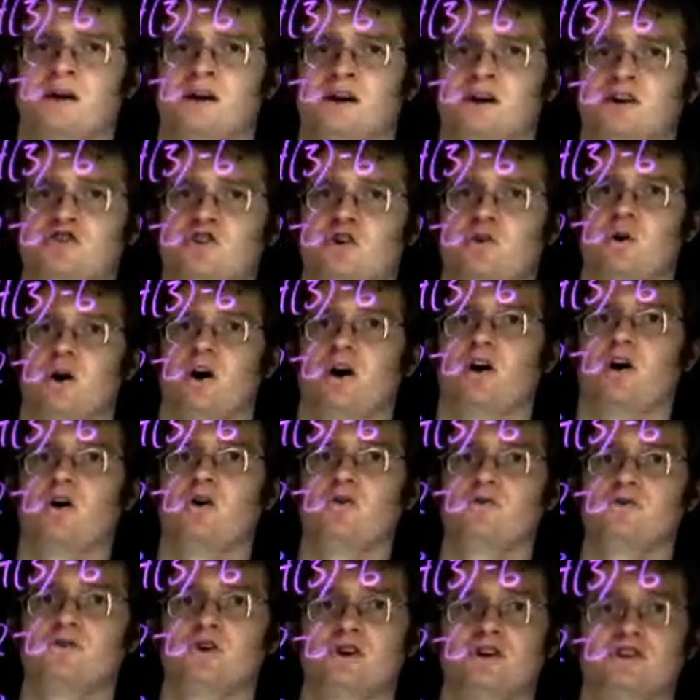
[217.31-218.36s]
So our
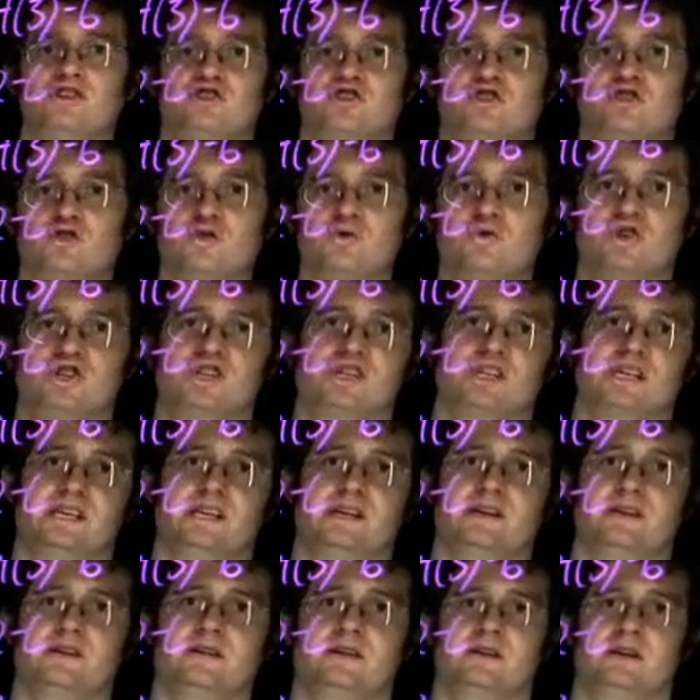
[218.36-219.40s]
overall solution
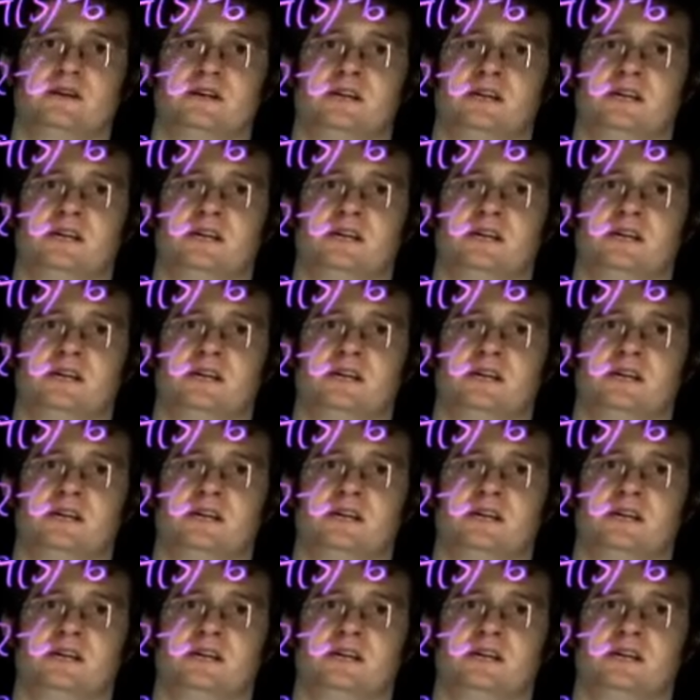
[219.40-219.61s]
here